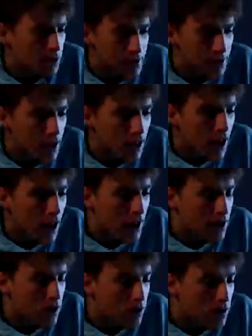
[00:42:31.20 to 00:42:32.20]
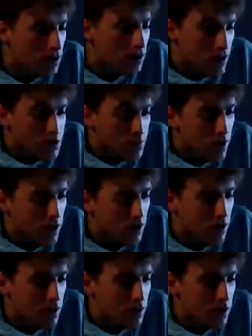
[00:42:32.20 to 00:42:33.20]
So, I mean, I know we're a
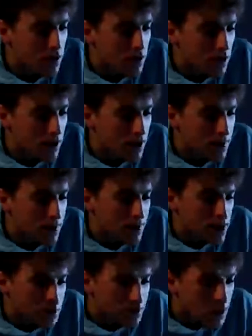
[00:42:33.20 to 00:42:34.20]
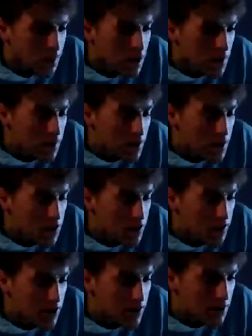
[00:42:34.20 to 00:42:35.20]
small
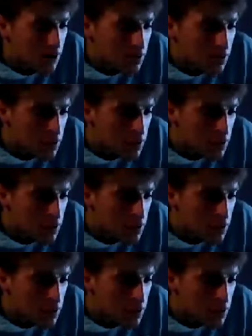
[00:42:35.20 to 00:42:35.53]
population here, about